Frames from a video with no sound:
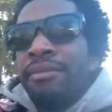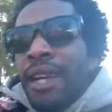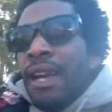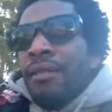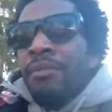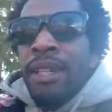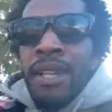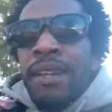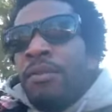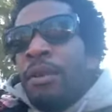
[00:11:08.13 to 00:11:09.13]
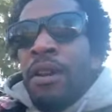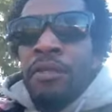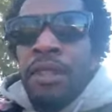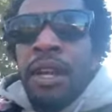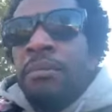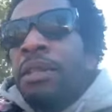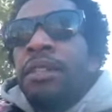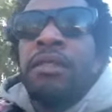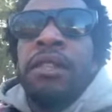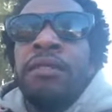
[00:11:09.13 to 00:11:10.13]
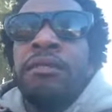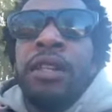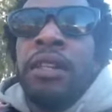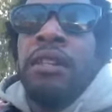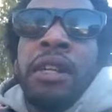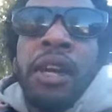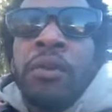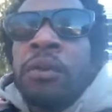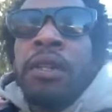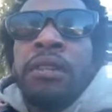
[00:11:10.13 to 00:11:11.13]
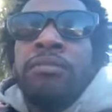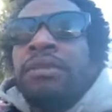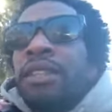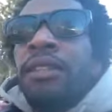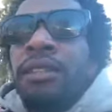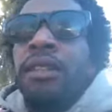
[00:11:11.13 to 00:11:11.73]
whatever. I'm gonna leave then. Fuck it. I don't wanna, you know.